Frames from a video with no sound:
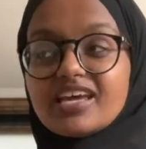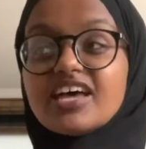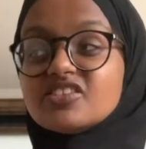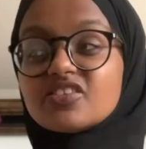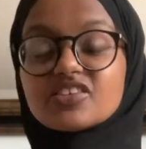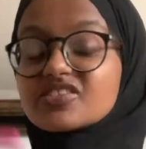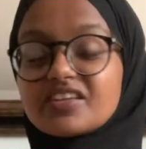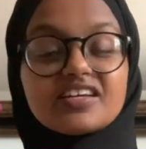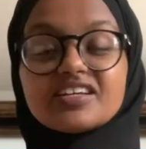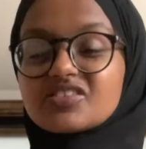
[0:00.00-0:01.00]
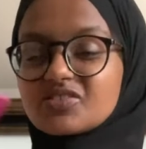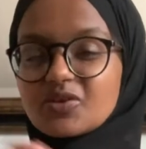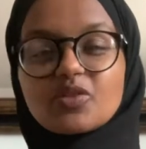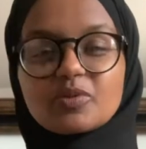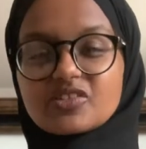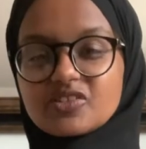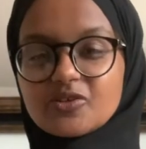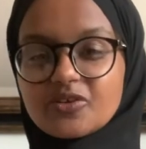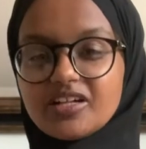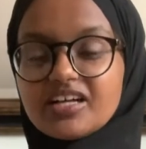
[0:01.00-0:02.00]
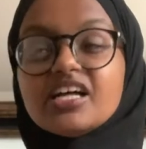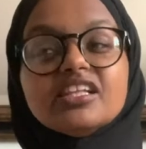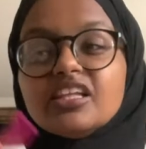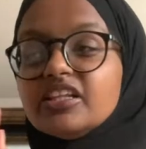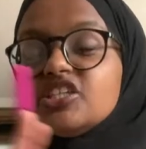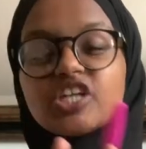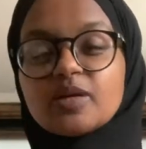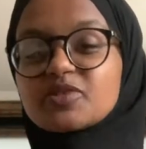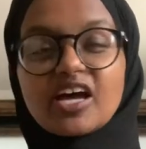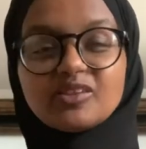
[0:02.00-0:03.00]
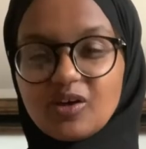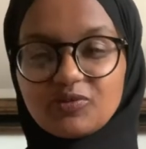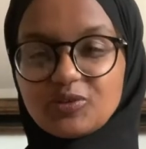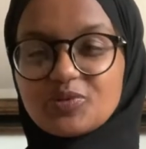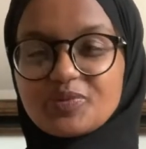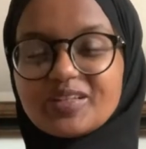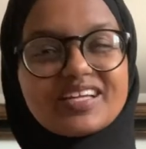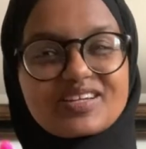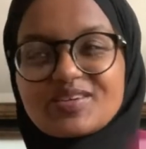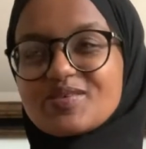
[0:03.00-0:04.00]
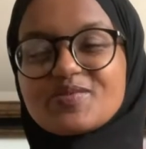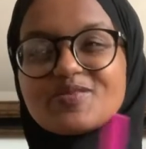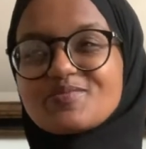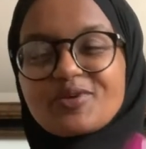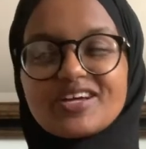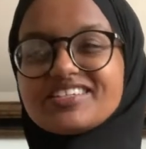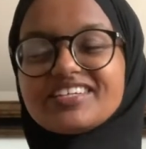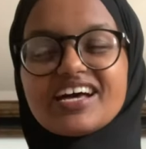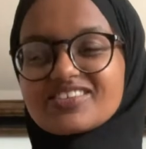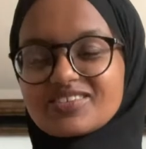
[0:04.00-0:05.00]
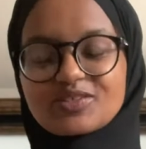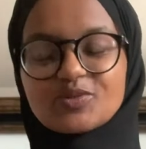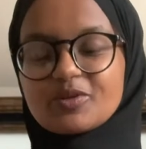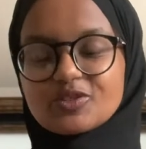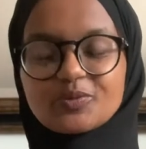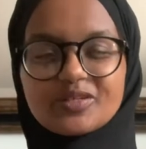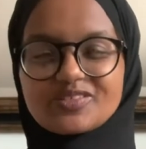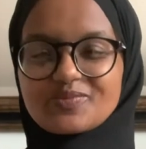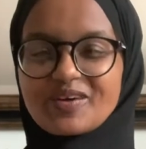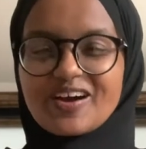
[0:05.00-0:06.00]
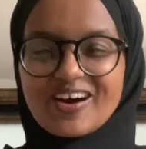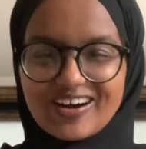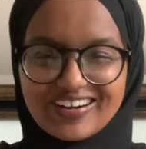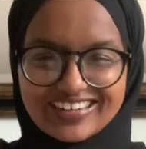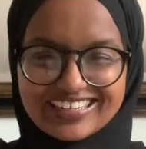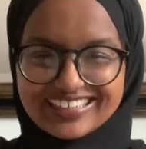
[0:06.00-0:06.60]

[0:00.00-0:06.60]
And to this day, it's still the best Cinderella. Lily James, I love you, but like Brandy has like a special place in my heart.